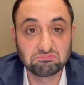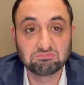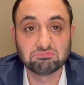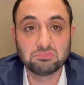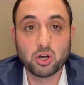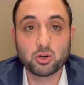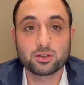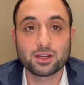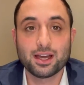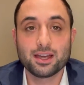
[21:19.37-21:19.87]

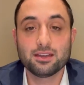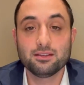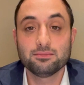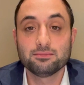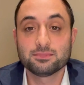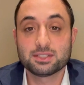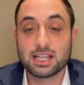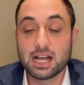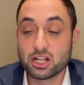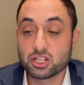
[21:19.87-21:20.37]
Okay,
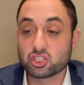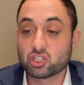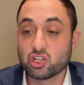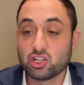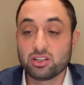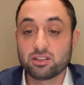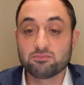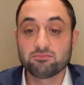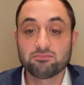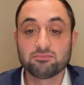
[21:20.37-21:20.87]
sounds
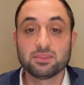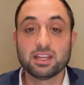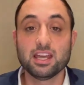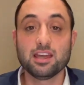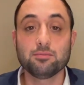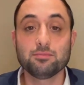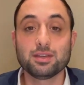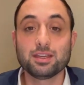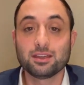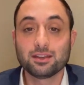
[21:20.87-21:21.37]
good?
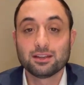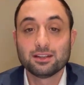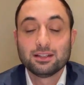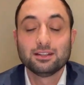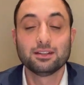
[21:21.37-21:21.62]
Hit me.